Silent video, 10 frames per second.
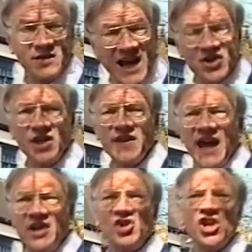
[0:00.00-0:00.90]
Actually, they
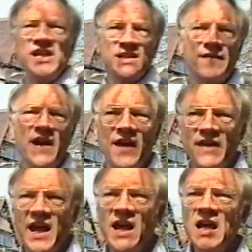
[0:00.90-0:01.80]
had a cheese fair
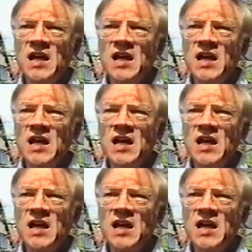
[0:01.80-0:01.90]
there,